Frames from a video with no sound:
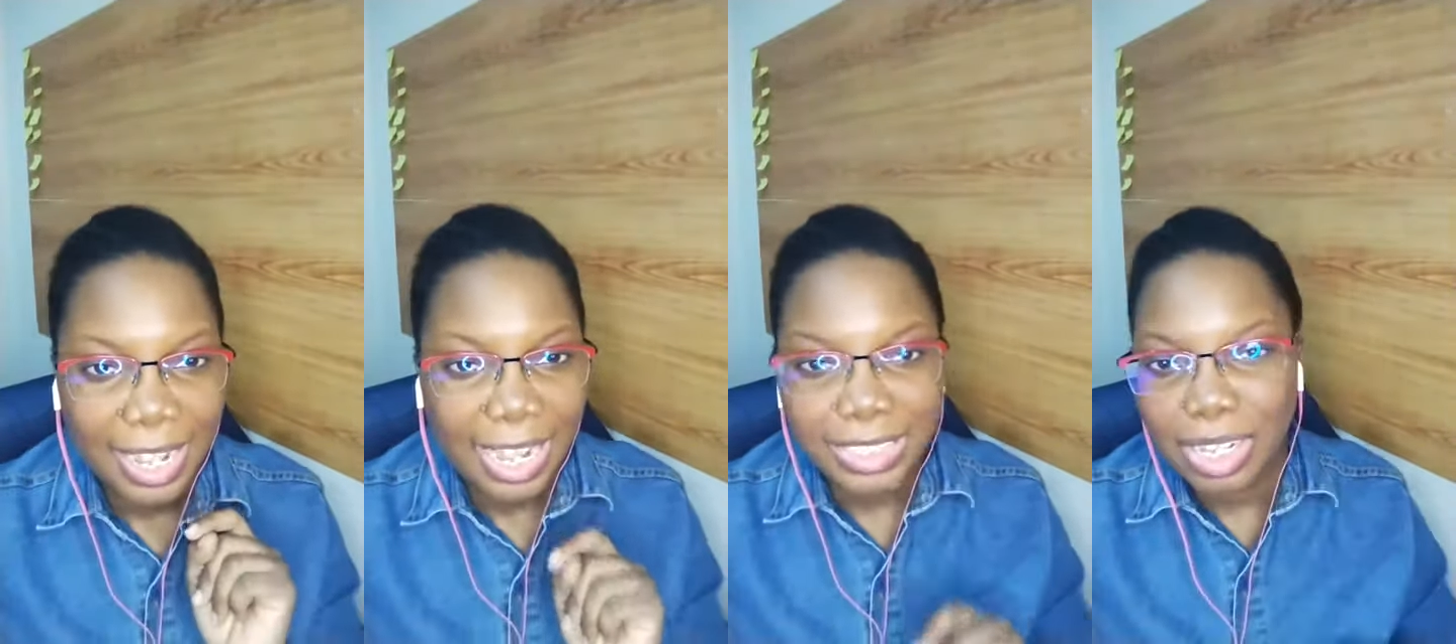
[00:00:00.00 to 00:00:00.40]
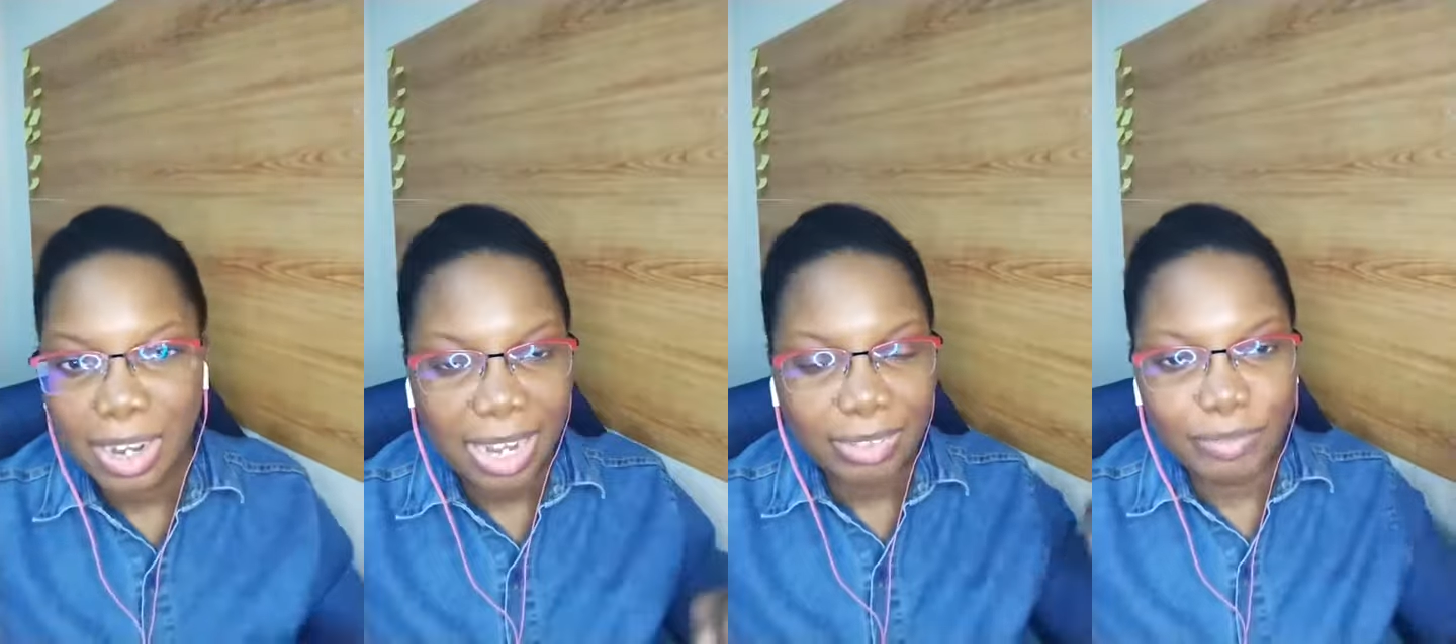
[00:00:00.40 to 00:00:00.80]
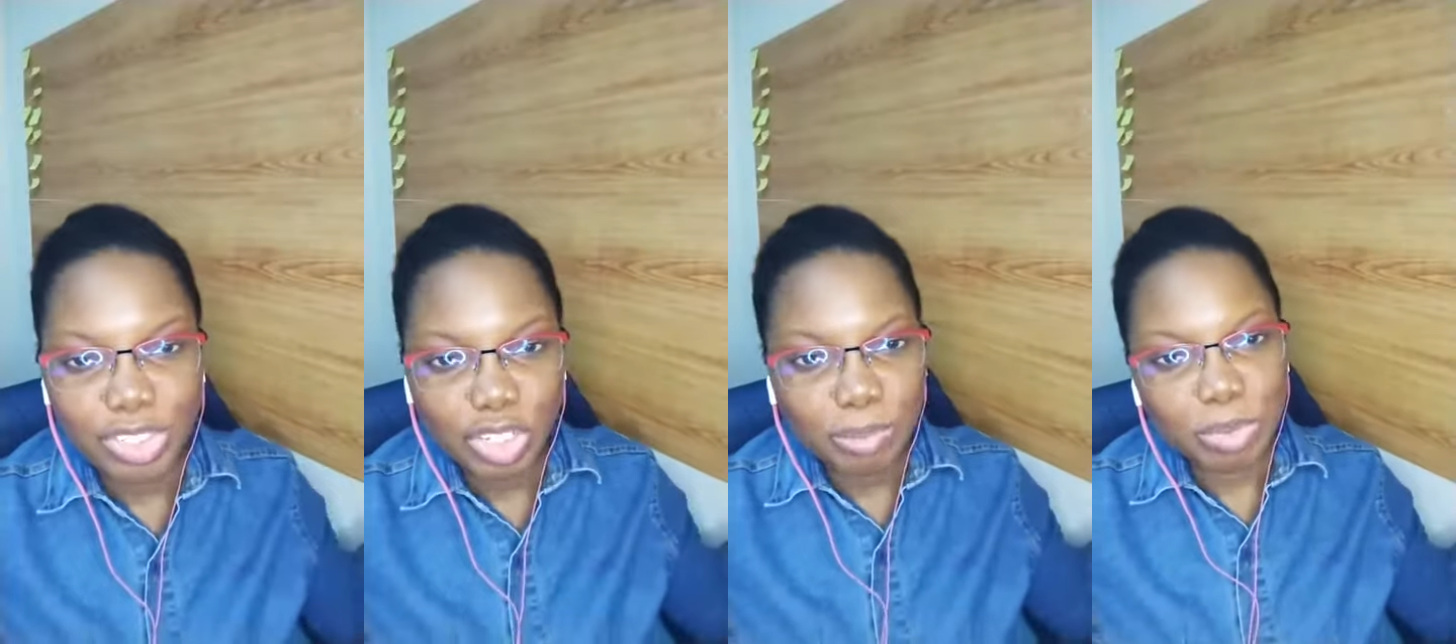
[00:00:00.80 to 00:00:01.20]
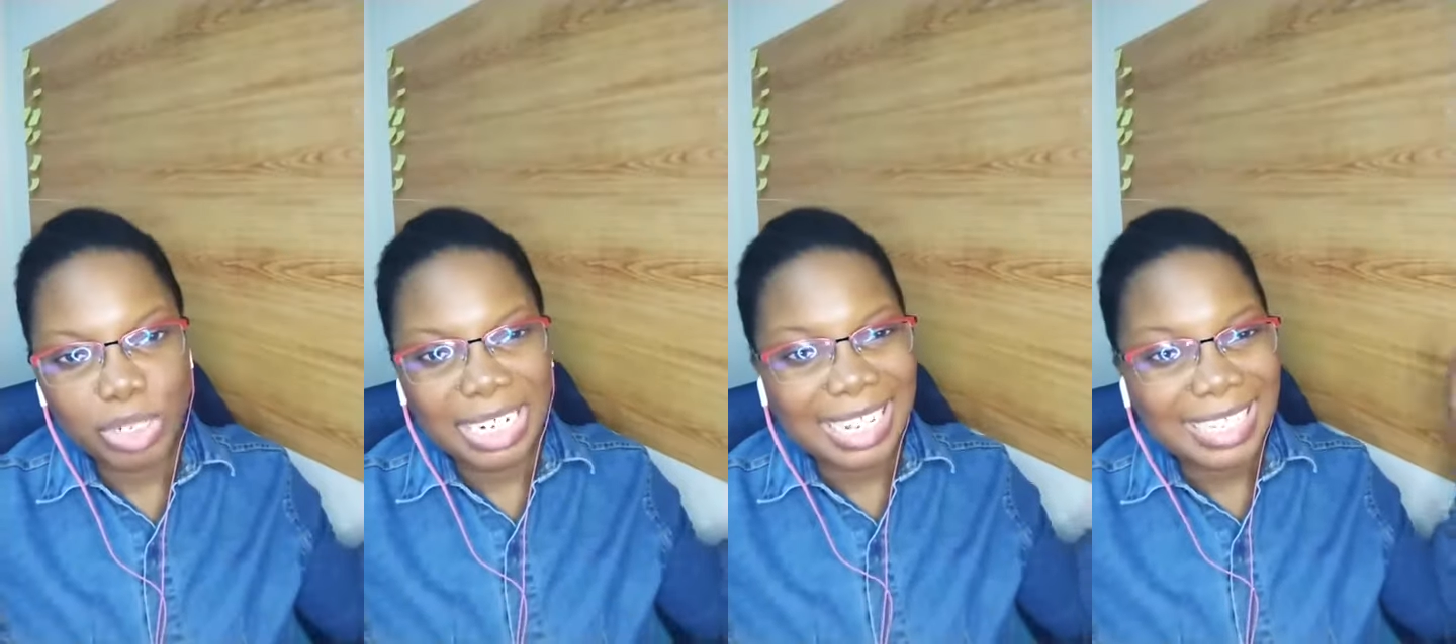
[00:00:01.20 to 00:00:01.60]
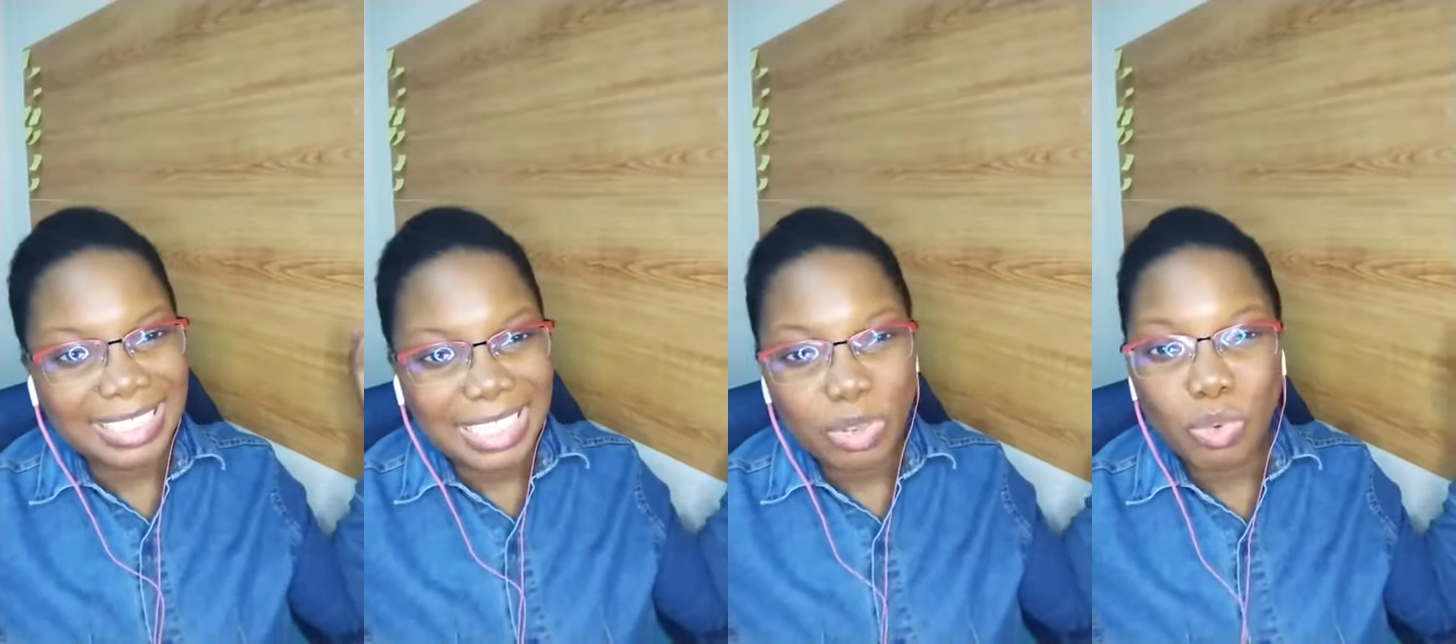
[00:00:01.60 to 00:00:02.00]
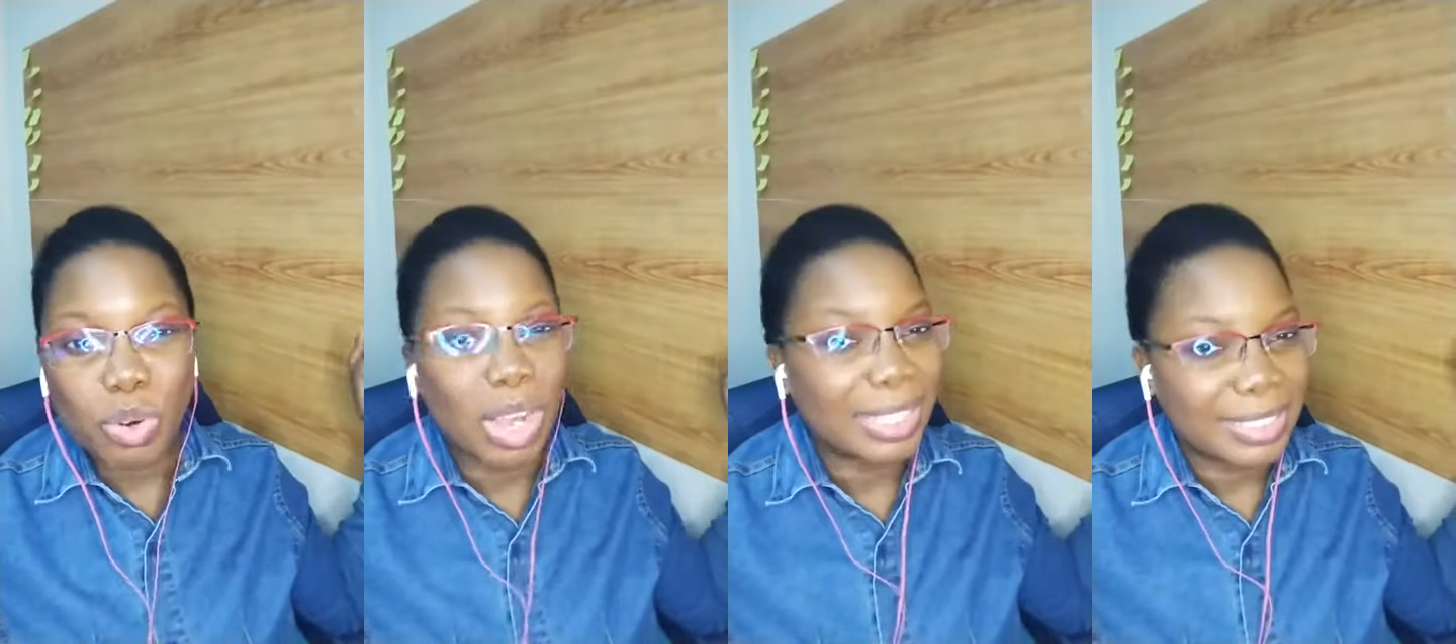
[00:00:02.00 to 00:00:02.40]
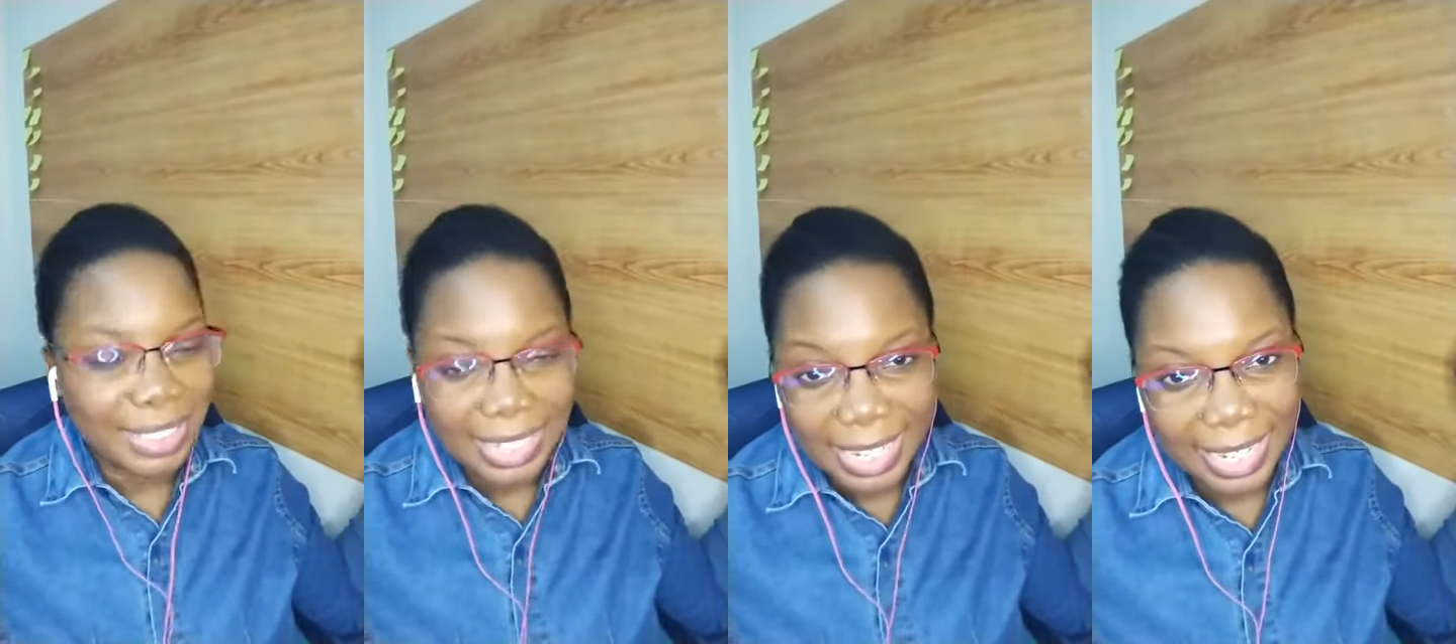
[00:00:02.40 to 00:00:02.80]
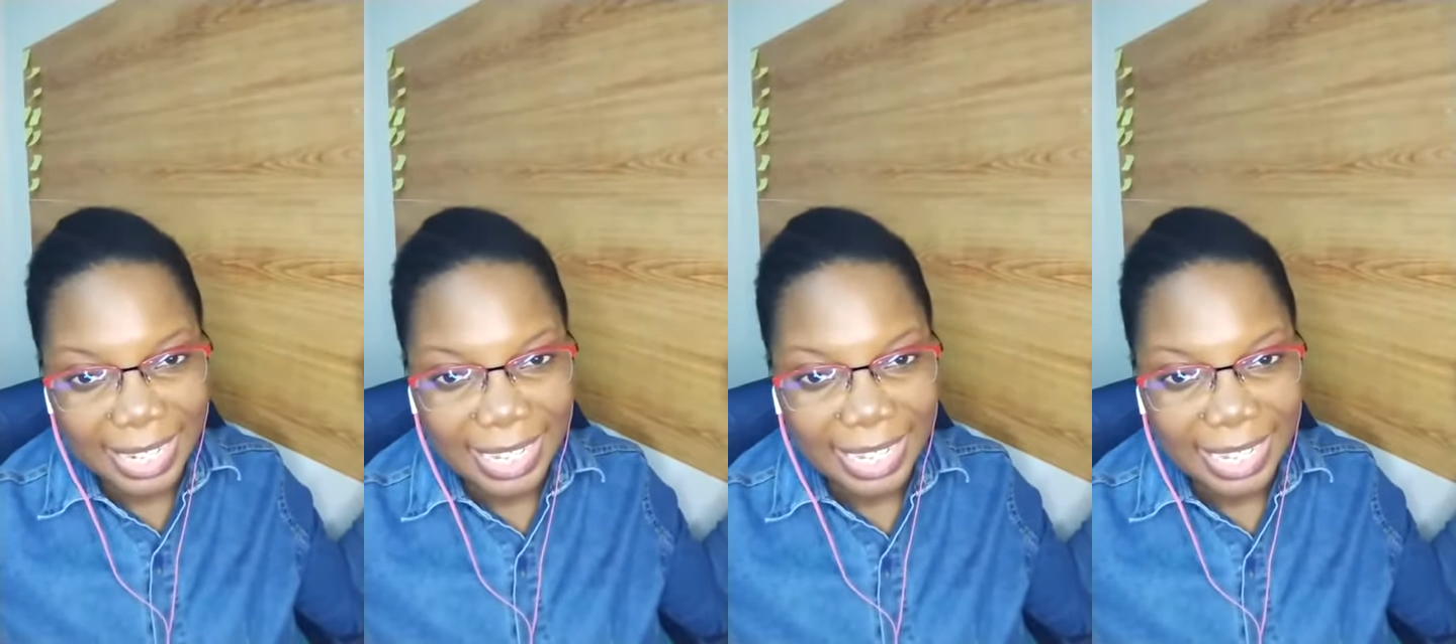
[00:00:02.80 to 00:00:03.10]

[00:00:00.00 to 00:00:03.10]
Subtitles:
It's not like a vision board that I see once a day